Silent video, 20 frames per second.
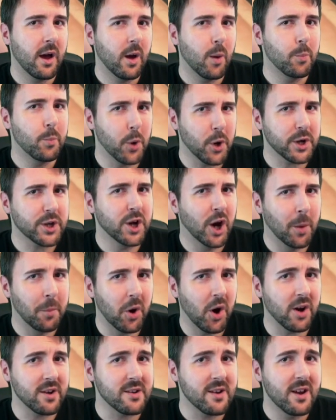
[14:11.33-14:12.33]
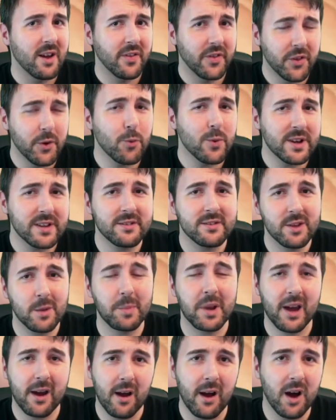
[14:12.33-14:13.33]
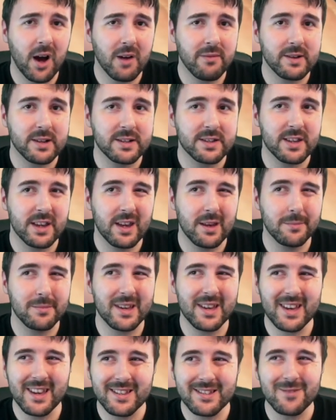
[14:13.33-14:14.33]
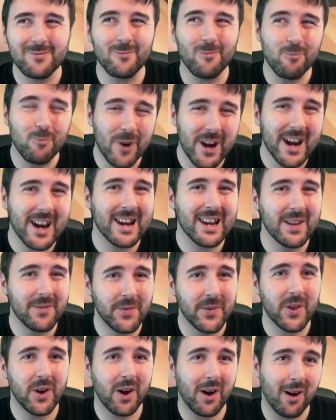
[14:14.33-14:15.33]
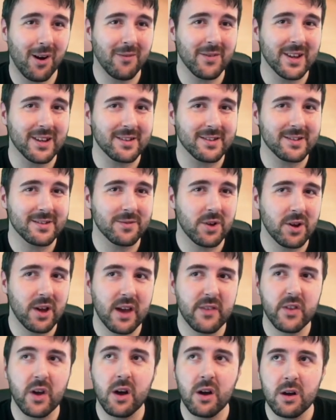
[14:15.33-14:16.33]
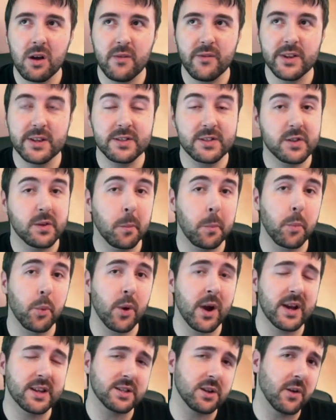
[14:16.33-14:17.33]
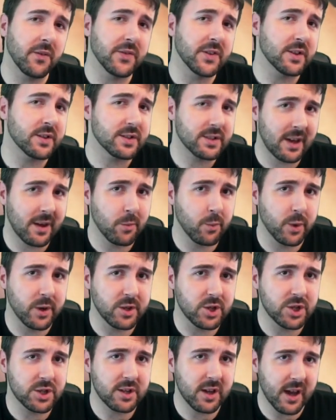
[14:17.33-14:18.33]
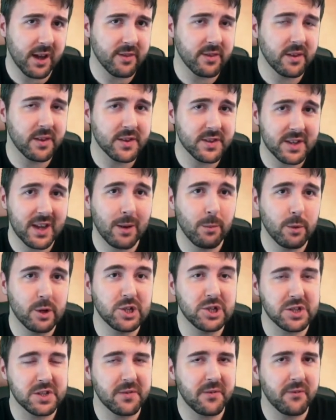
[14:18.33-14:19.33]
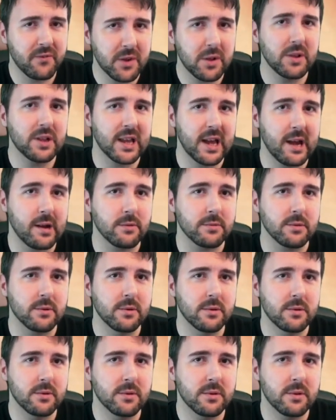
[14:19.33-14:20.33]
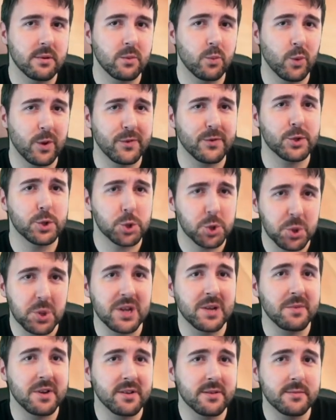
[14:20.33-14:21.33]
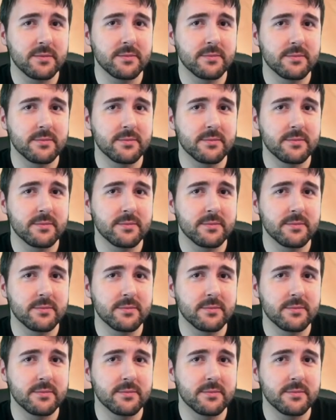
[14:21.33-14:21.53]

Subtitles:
But come on, the reason you play a halfling team isn't really for the halflings, okay? The halflings are the bread of the sandwich, and the sandwich is filled out with treemen